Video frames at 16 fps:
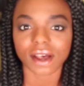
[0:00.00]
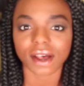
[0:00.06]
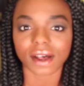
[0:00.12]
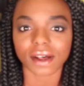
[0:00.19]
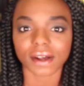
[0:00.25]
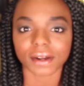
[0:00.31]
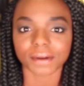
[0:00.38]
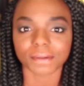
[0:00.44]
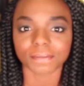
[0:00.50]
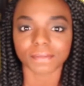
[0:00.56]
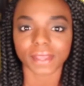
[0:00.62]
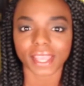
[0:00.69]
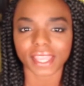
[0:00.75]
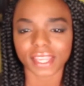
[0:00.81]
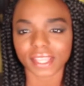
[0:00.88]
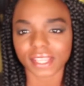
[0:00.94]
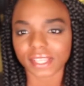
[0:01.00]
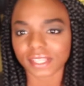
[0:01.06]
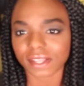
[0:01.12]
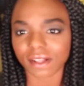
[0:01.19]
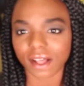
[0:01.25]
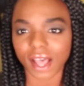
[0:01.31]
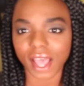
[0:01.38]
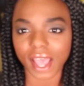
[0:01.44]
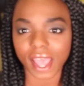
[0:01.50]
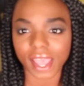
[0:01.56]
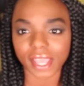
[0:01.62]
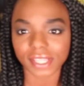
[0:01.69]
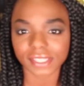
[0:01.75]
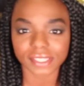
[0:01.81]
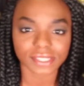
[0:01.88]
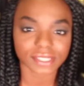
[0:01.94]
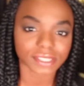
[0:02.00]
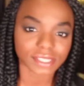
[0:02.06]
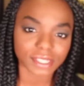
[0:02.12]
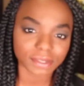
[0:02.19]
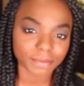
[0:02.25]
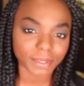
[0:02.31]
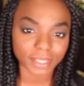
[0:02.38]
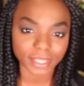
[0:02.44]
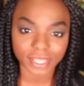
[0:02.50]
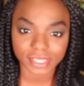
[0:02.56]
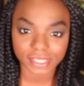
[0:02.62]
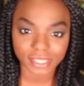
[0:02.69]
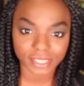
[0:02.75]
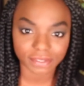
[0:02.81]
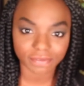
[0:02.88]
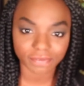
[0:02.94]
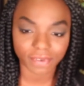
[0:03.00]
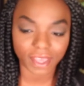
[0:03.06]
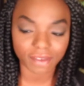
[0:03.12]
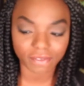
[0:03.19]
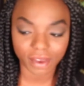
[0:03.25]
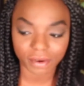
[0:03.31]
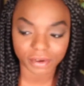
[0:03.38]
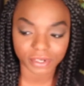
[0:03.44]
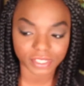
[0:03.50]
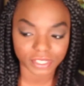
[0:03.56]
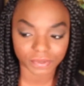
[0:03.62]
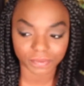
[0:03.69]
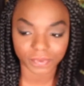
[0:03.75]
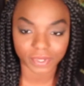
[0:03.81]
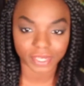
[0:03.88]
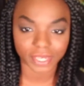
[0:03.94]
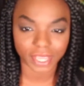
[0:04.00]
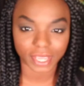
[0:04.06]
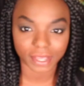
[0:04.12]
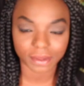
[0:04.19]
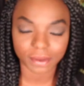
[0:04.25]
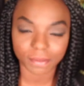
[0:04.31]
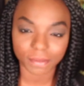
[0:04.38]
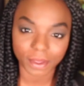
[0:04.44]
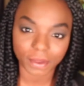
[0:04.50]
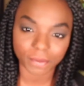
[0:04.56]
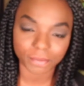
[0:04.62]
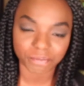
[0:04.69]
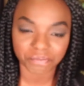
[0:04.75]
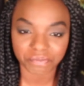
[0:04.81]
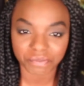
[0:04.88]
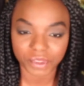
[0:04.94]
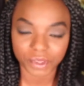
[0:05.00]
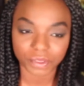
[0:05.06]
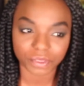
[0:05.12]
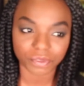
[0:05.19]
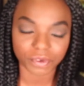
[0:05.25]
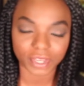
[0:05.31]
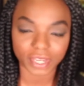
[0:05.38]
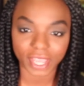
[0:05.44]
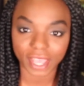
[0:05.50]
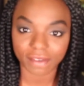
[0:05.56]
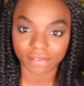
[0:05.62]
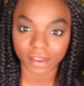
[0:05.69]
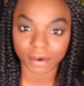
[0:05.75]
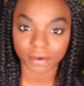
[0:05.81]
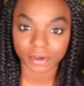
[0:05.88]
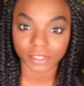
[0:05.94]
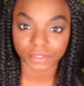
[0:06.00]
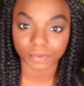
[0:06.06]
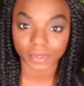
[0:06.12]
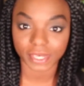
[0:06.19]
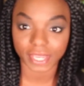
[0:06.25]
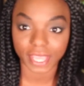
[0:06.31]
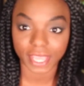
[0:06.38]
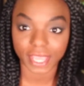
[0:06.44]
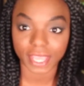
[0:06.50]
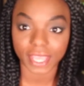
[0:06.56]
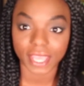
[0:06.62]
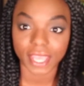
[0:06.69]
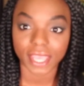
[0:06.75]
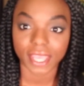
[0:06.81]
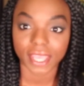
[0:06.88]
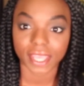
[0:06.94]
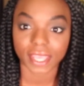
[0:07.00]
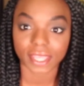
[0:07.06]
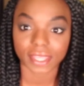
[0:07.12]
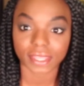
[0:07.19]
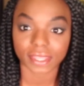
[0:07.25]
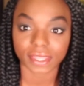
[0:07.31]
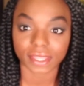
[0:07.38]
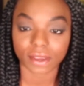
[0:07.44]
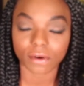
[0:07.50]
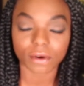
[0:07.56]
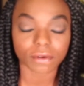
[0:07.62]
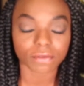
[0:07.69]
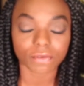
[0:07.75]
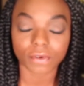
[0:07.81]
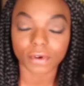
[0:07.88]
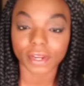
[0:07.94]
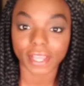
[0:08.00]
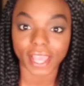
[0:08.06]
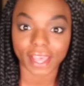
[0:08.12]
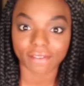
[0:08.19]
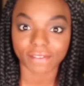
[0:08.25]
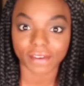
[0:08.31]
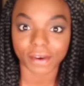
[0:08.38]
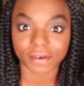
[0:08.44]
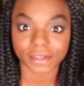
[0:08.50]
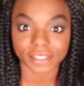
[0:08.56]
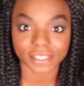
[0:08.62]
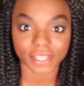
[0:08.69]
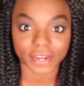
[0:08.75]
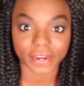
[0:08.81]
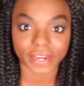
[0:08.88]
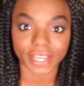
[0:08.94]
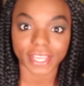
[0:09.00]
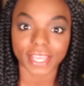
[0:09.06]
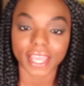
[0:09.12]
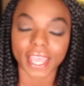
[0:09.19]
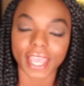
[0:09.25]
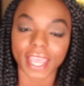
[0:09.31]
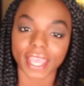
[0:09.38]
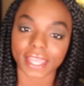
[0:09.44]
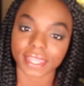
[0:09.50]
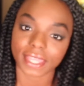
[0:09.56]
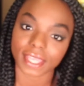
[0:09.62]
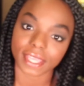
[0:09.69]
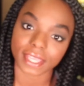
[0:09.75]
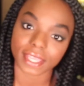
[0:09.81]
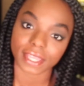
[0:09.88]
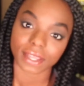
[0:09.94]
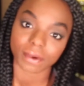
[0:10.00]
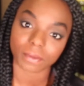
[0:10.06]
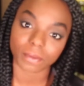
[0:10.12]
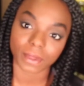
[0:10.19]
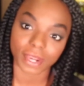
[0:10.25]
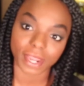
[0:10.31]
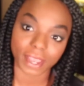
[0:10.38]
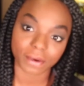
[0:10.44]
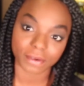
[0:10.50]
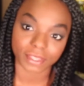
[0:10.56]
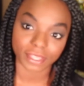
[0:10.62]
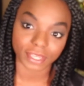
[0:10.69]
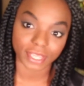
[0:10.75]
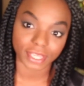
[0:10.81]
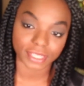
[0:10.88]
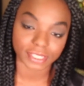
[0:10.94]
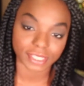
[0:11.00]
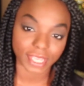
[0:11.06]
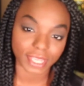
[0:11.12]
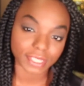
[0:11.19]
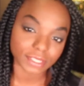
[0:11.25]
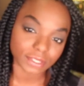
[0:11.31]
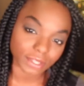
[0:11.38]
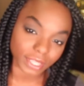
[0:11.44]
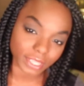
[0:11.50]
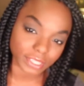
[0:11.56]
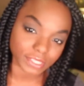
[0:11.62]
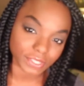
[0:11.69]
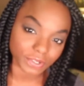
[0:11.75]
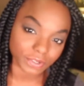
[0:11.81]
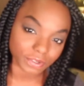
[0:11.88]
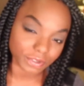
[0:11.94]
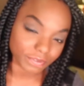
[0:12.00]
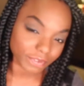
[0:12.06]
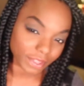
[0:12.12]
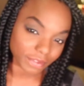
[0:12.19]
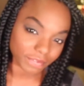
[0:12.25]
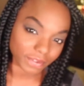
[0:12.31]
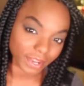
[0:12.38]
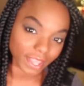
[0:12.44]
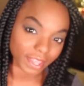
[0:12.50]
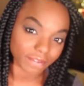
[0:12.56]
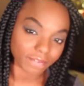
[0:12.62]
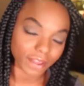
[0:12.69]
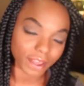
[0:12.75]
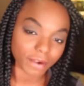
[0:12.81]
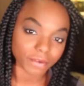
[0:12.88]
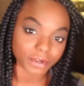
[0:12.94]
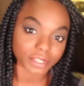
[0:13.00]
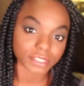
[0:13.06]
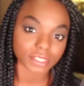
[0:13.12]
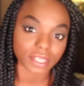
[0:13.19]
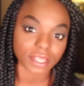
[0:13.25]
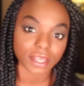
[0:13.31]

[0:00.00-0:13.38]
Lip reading: And it took me less than 5 hours in one day, about 3.5 hours one day, or 4.5 hours, sorry, and then 1 hour the next day. So like a total of 5.5 hours.